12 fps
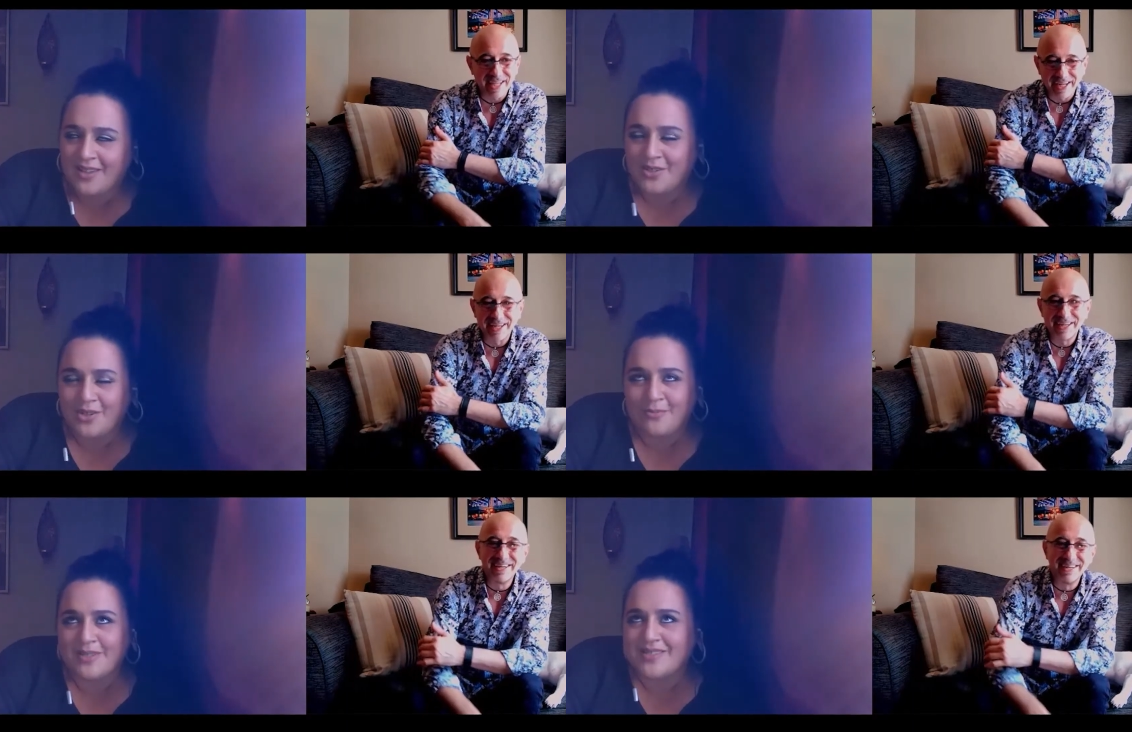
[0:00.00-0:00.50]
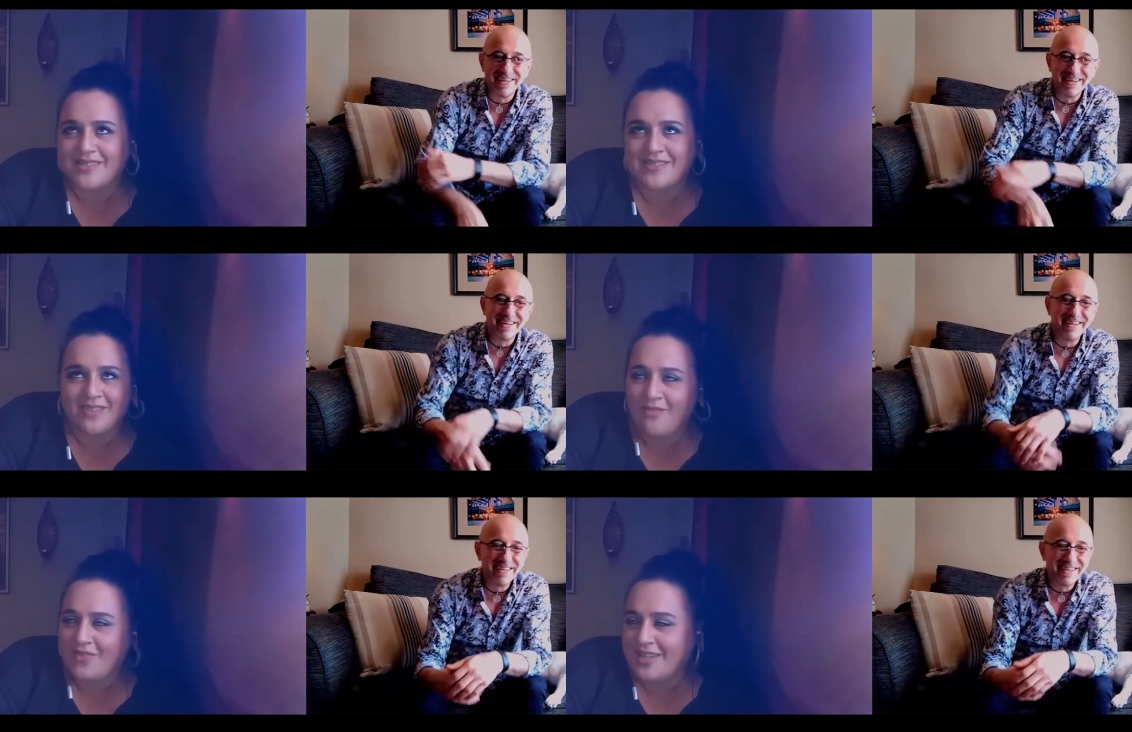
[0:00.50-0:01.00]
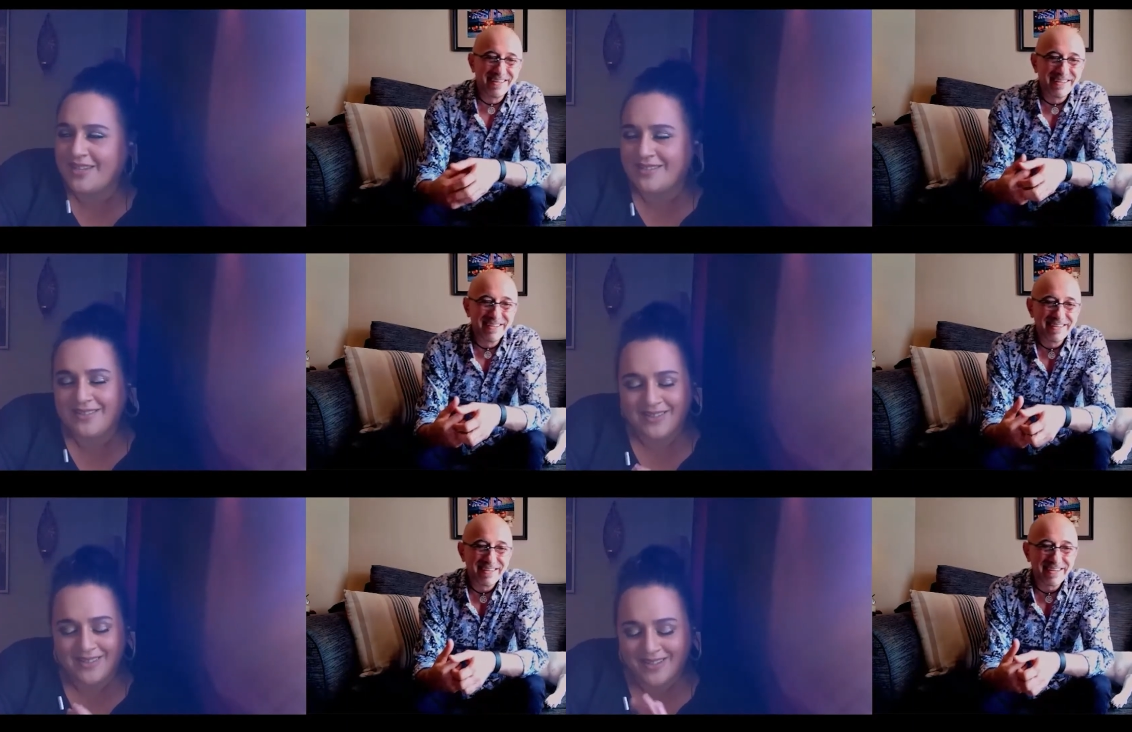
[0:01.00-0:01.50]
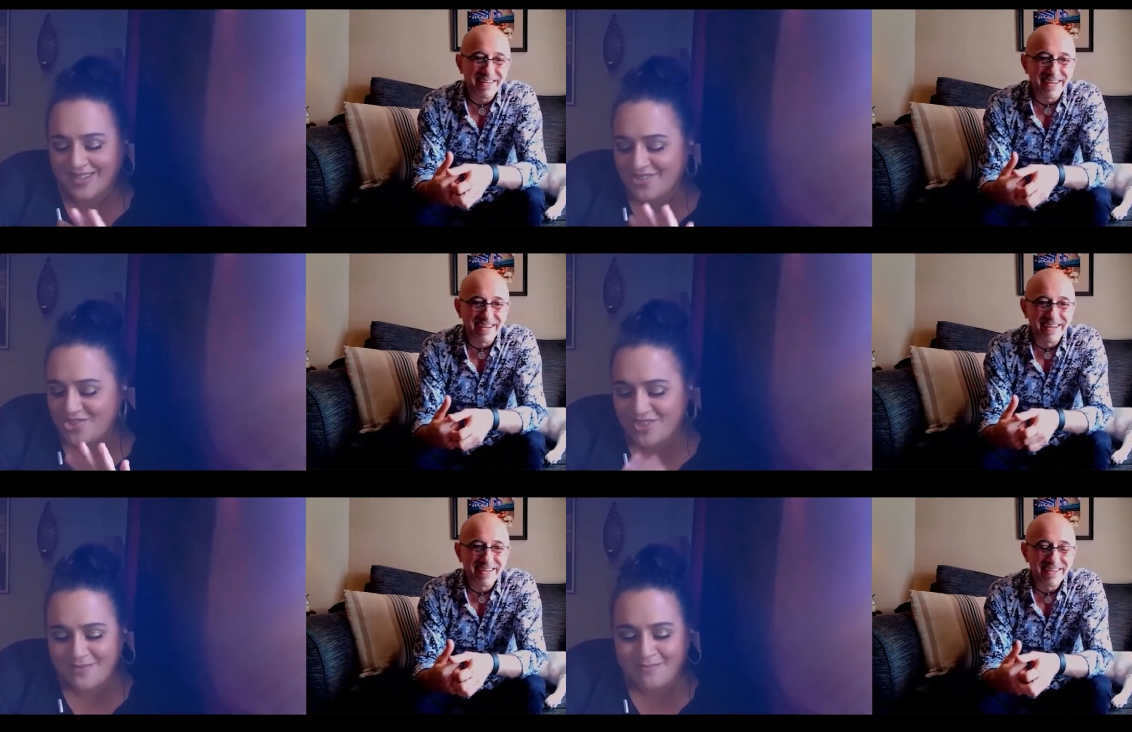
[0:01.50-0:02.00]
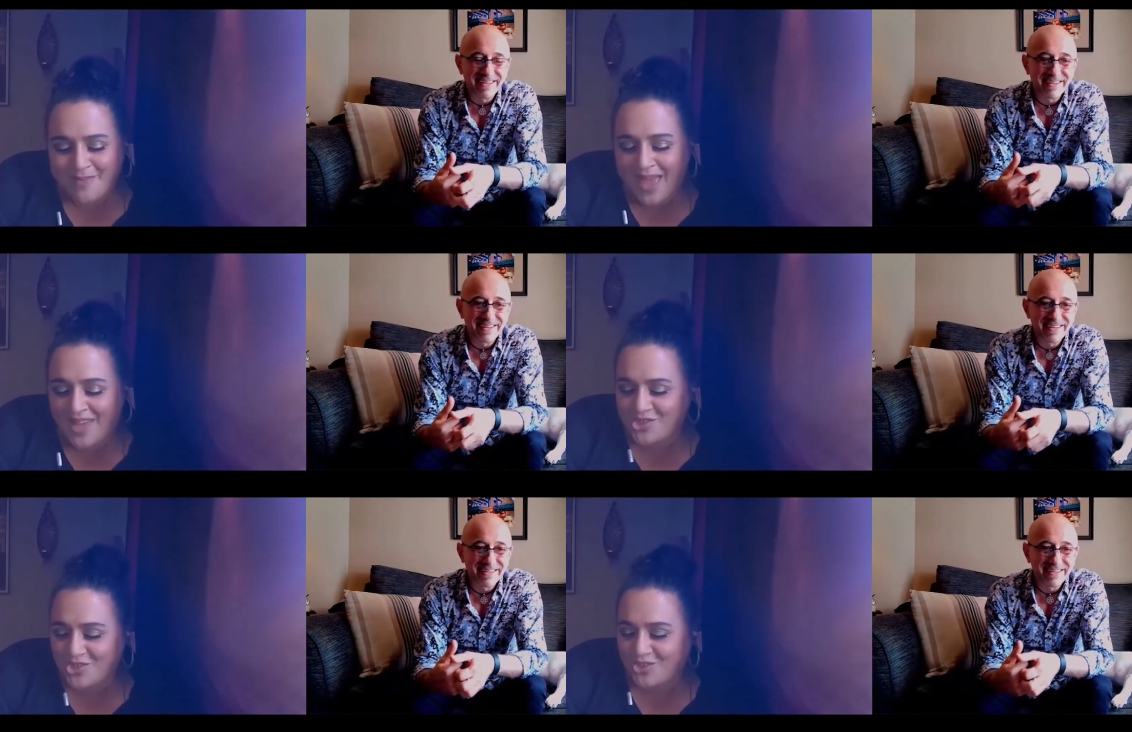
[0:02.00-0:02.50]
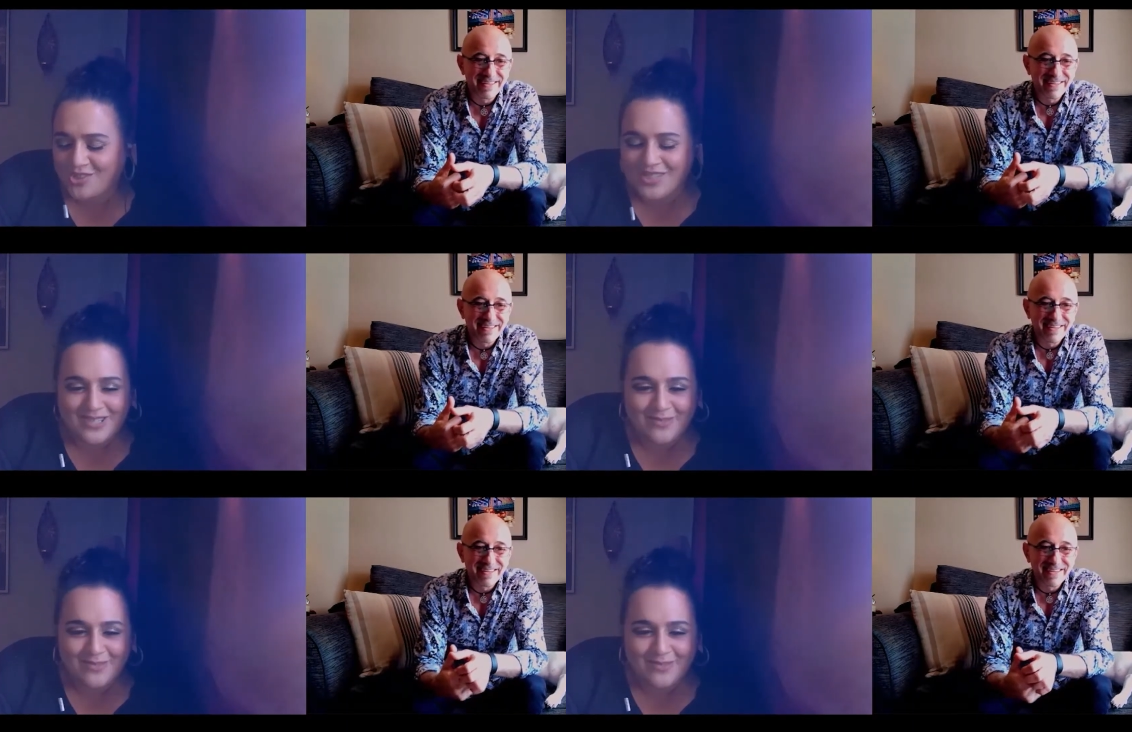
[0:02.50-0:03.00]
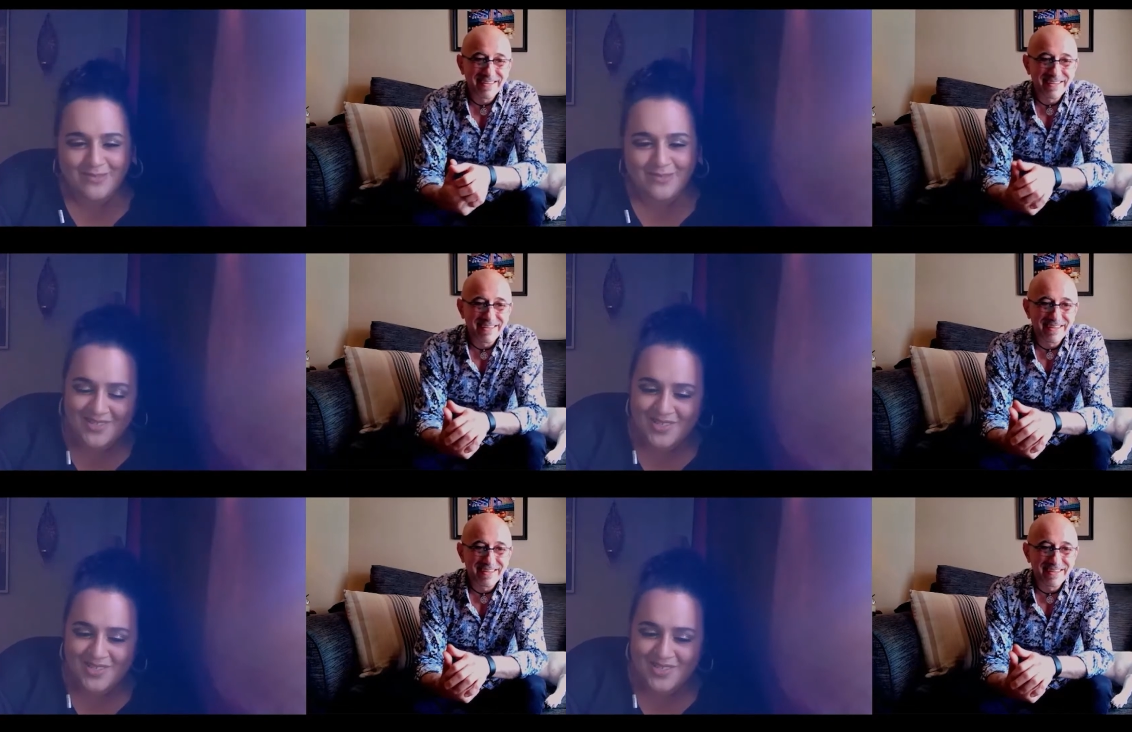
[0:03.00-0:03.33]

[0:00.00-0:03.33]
Speaker 1: Mrs. Lovett is just magical to me.